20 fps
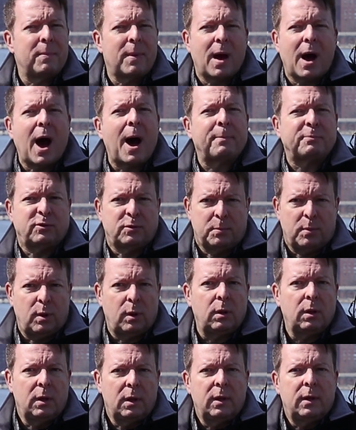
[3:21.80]

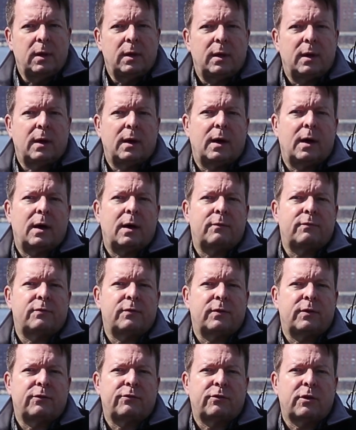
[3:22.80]
optimal
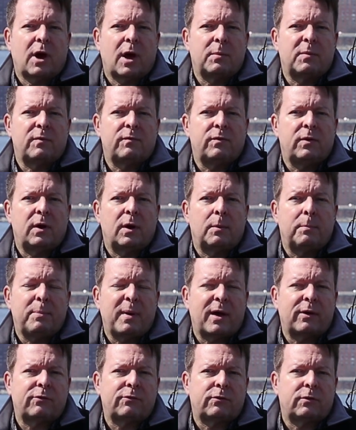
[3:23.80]
for this time of year,
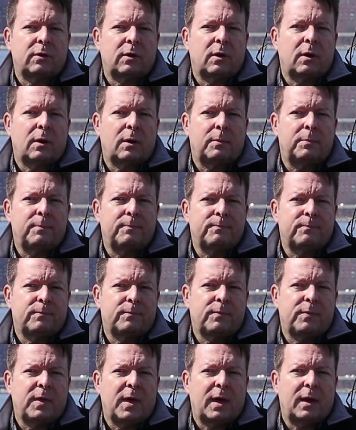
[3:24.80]
best
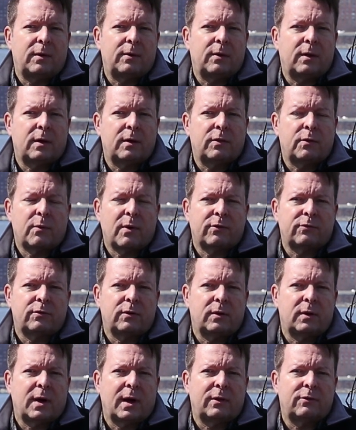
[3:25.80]
than the rest of
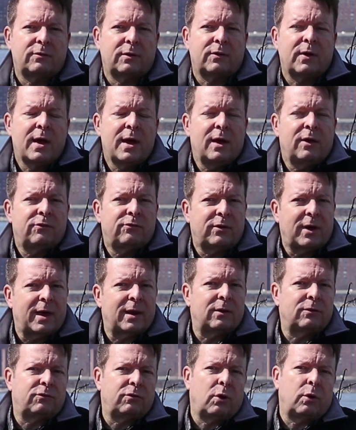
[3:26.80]
the United States. San
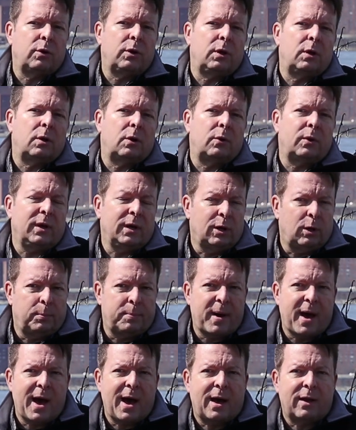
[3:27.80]
Antonio, Eagle
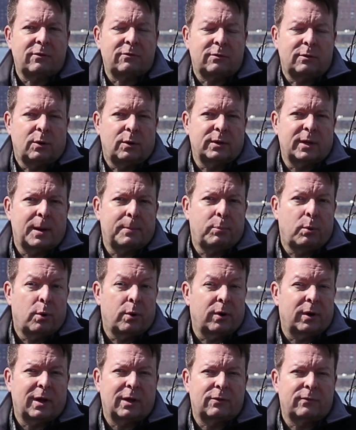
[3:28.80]
Pass, along that
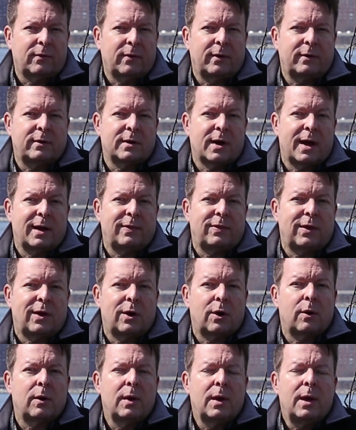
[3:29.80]
border, it gets very tight
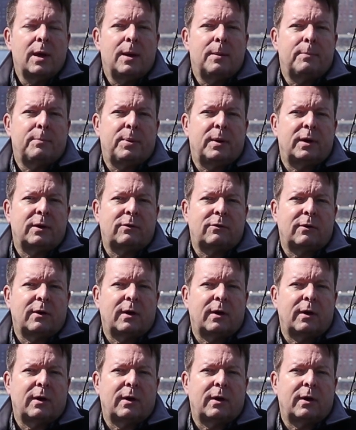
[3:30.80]
there, but